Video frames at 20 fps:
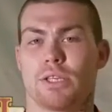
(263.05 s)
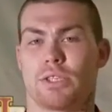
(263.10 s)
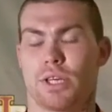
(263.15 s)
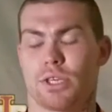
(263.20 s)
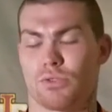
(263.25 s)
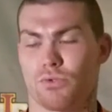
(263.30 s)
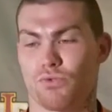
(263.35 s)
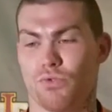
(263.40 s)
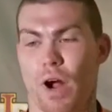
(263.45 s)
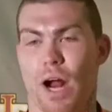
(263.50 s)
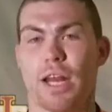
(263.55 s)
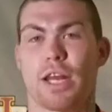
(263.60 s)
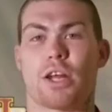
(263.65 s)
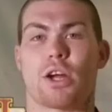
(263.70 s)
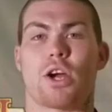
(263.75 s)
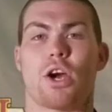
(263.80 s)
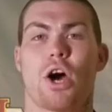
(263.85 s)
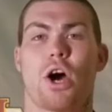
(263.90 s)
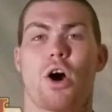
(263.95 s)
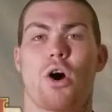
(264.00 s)
just ready
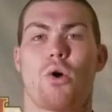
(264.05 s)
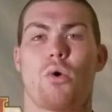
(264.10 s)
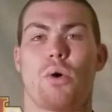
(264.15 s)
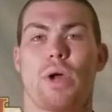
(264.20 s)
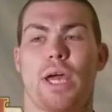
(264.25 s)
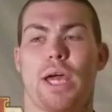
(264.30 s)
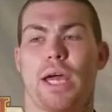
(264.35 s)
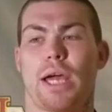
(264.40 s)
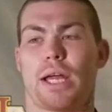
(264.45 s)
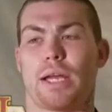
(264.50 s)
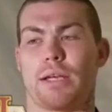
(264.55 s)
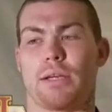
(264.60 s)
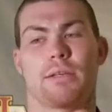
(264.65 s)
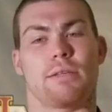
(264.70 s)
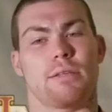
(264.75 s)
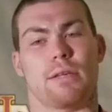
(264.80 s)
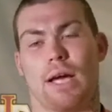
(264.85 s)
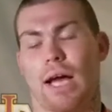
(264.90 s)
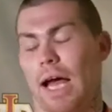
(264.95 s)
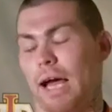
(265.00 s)
to go, and
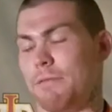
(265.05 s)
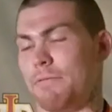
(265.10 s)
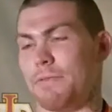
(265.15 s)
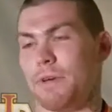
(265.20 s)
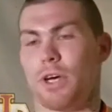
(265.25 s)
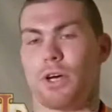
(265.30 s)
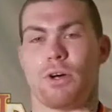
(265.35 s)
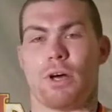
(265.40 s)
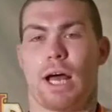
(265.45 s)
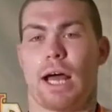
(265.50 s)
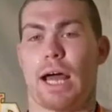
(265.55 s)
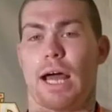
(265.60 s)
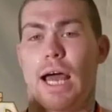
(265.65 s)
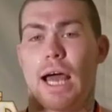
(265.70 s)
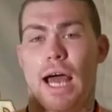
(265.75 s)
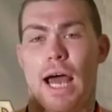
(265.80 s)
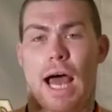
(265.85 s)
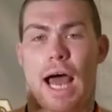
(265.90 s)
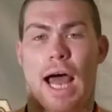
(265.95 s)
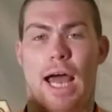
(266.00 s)
I
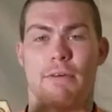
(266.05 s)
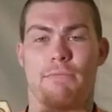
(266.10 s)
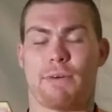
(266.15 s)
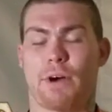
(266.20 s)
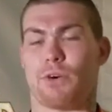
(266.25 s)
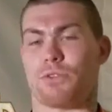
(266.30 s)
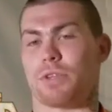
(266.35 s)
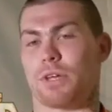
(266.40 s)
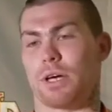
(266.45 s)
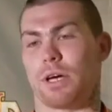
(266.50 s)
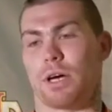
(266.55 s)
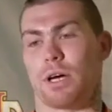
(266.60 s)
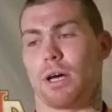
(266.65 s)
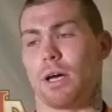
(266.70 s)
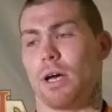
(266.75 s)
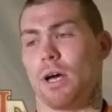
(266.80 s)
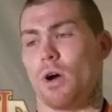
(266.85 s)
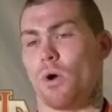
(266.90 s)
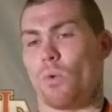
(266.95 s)
felt the